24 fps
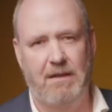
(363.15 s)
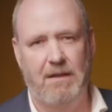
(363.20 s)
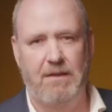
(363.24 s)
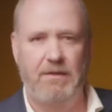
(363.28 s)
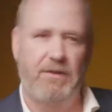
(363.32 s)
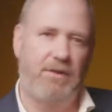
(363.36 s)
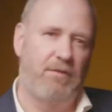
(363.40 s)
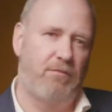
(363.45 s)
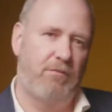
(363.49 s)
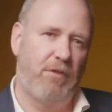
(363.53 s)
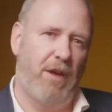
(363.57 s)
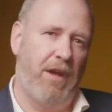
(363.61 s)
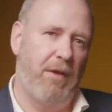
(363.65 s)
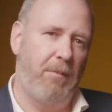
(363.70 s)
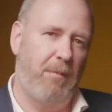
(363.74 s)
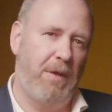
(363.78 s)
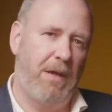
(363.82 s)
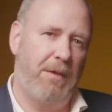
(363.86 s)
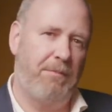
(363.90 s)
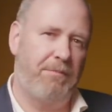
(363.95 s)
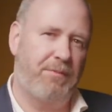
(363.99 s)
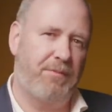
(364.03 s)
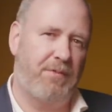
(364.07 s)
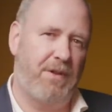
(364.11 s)
The
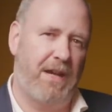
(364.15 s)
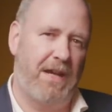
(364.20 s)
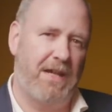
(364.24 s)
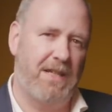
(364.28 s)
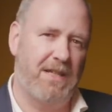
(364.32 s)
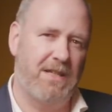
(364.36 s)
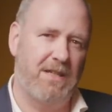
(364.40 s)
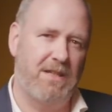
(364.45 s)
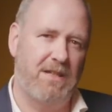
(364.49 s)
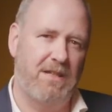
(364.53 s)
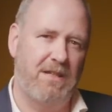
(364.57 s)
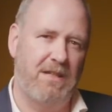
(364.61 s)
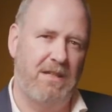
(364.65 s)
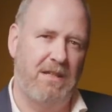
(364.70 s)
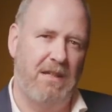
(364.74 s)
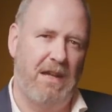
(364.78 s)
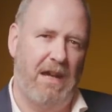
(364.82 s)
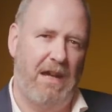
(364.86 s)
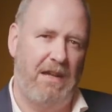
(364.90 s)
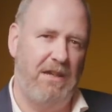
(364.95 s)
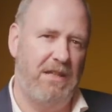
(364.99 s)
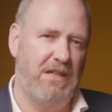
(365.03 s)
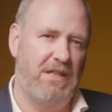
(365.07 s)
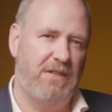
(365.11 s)
right-wing press
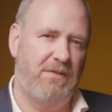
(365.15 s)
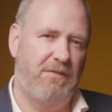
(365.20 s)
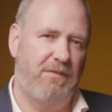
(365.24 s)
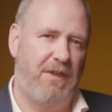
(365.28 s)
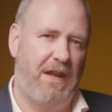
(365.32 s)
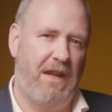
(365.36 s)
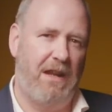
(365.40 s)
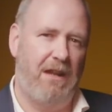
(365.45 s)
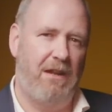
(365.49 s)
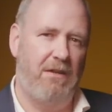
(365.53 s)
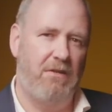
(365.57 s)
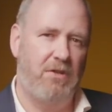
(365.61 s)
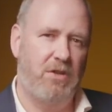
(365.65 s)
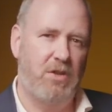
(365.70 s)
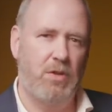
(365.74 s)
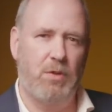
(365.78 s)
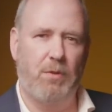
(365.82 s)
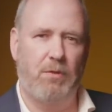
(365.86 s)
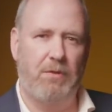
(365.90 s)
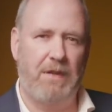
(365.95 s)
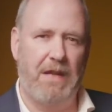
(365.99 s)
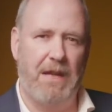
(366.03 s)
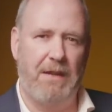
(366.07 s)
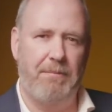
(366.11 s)
and his fellow
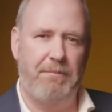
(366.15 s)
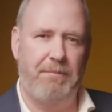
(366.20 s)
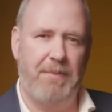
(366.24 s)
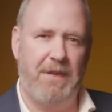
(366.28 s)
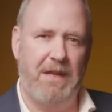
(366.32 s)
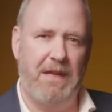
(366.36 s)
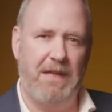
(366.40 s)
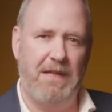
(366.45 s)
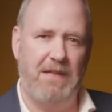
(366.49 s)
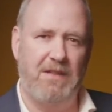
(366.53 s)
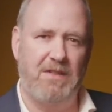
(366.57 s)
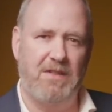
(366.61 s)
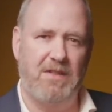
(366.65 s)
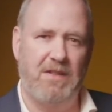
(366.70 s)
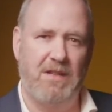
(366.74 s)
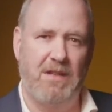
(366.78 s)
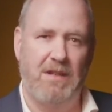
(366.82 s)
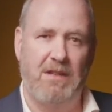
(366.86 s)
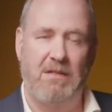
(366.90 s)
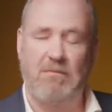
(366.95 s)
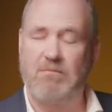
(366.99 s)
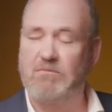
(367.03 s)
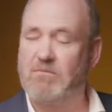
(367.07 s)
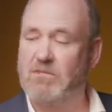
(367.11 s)
Tory MPs
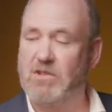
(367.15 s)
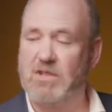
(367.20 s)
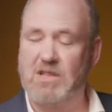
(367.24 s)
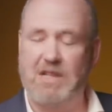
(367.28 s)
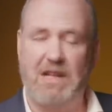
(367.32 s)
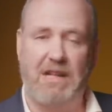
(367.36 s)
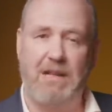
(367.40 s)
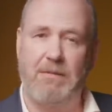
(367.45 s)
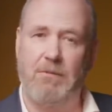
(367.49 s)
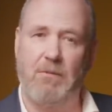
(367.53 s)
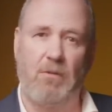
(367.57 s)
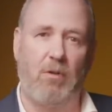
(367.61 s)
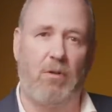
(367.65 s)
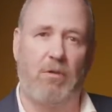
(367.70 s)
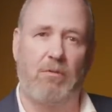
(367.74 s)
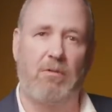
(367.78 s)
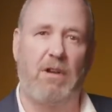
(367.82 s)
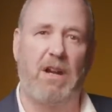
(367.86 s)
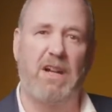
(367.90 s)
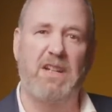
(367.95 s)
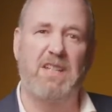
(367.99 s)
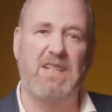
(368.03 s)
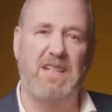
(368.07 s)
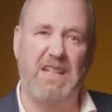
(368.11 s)
just let him walk
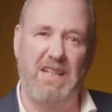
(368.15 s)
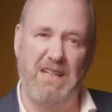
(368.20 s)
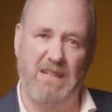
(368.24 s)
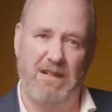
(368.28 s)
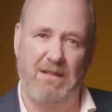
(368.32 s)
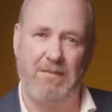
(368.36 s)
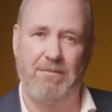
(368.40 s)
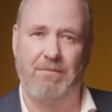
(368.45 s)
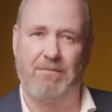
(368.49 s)
right in.